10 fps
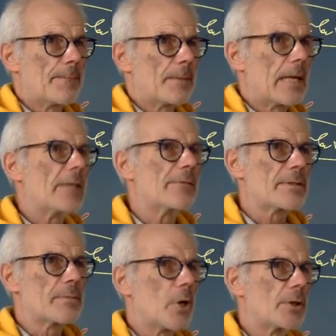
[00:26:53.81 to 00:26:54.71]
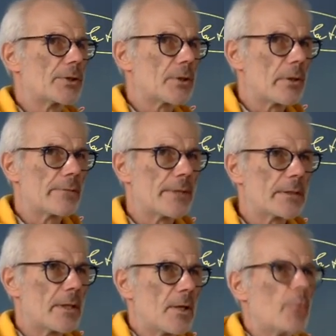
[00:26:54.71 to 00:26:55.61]
kind of smallish
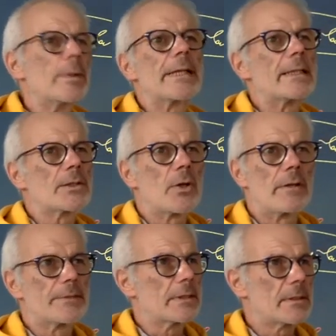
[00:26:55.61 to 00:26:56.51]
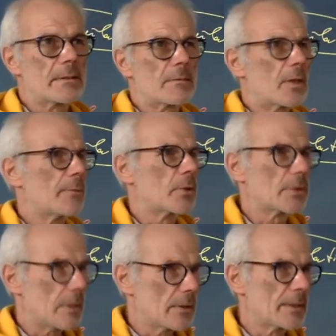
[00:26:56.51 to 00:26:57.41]
conflict, we can solve this
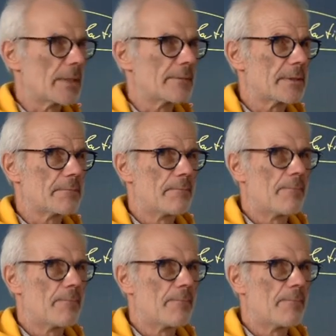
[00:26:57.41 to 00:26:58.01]
amongst ourselves.